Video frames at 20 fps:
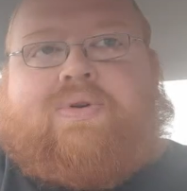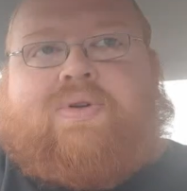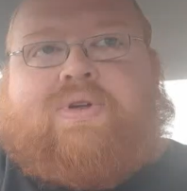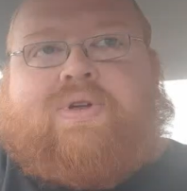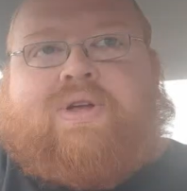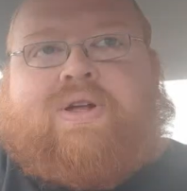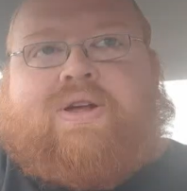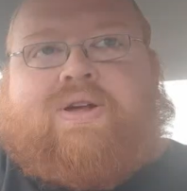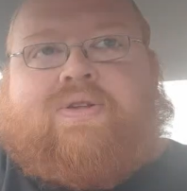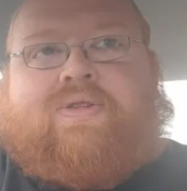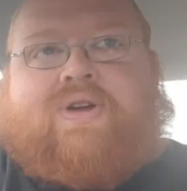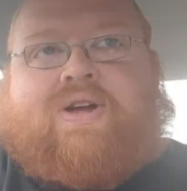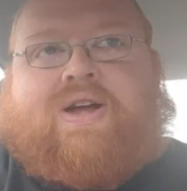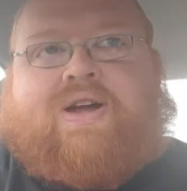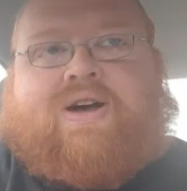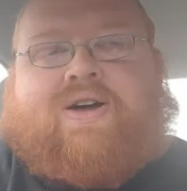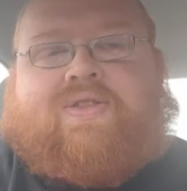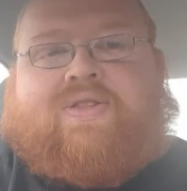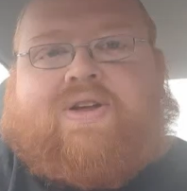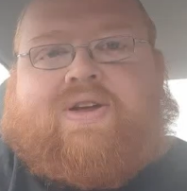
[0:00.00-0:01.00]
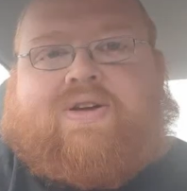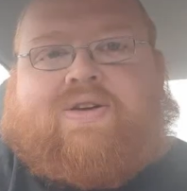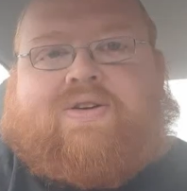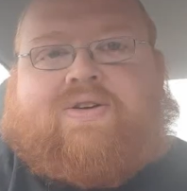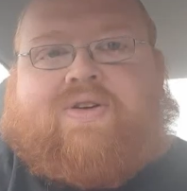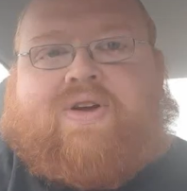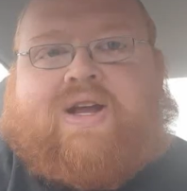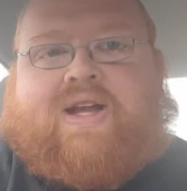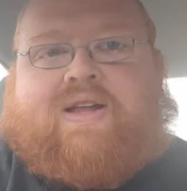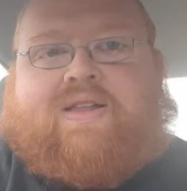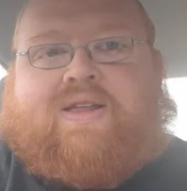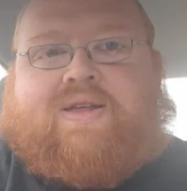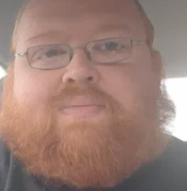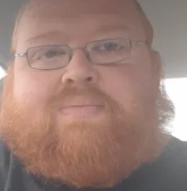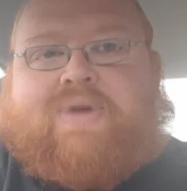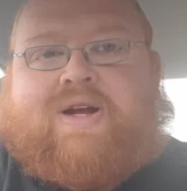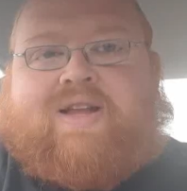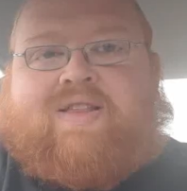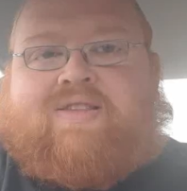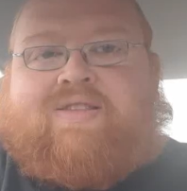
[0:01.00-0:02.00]
The god they created them
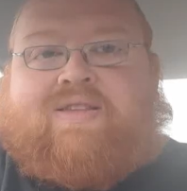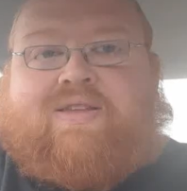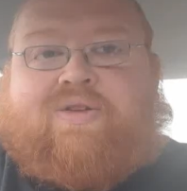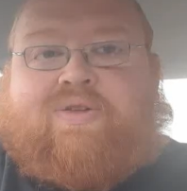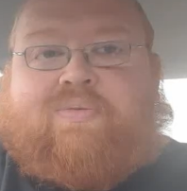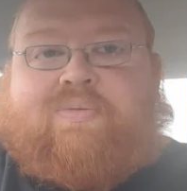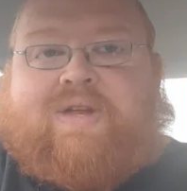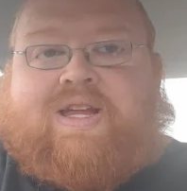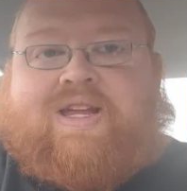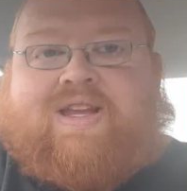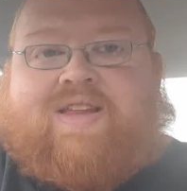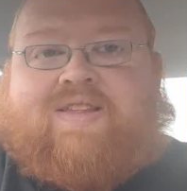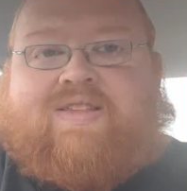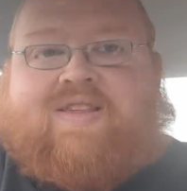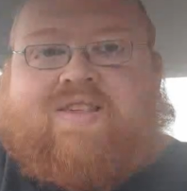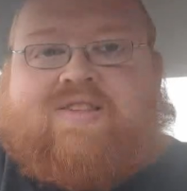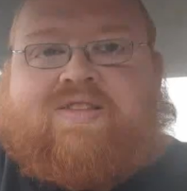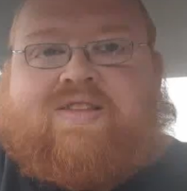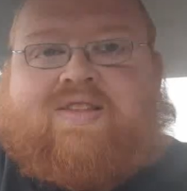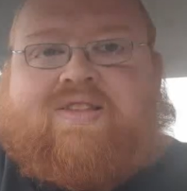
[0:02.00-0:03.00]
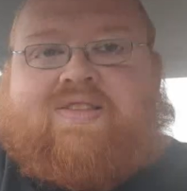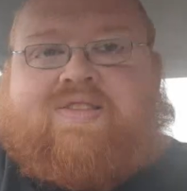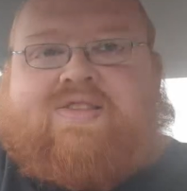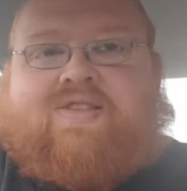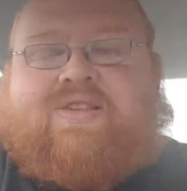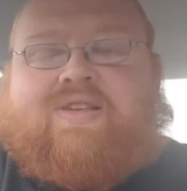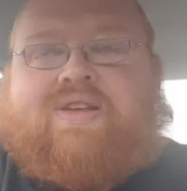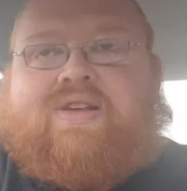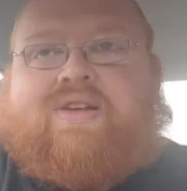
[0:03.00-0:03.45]
might still be in existence,